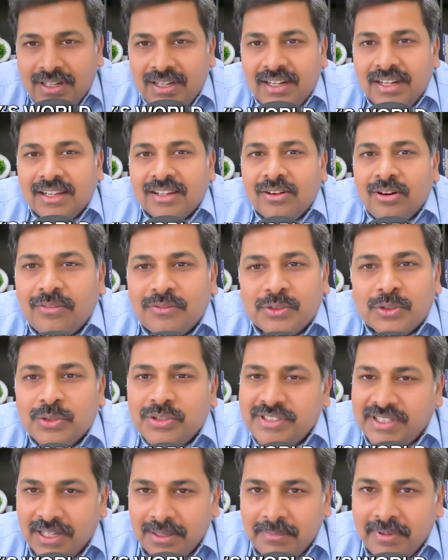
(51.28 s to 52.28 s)
world of
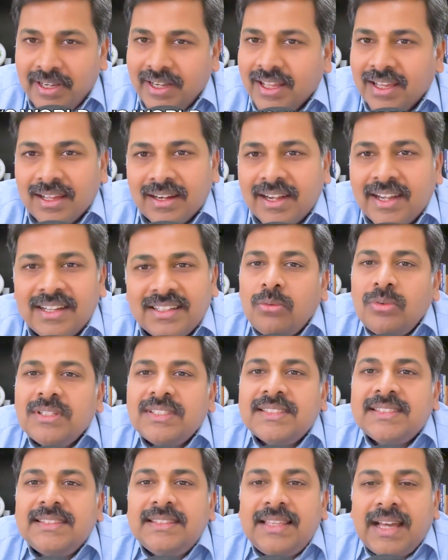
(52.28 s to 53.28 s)
social media, how
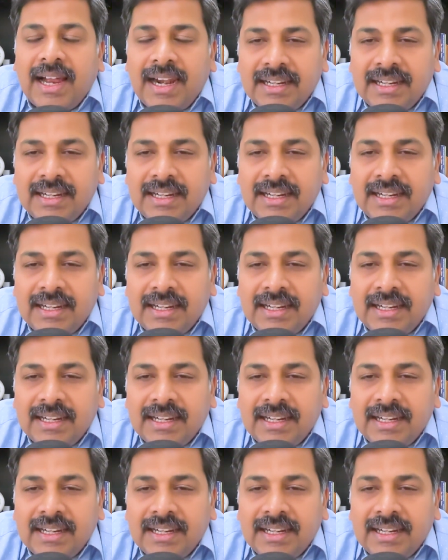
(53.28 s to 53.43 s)
is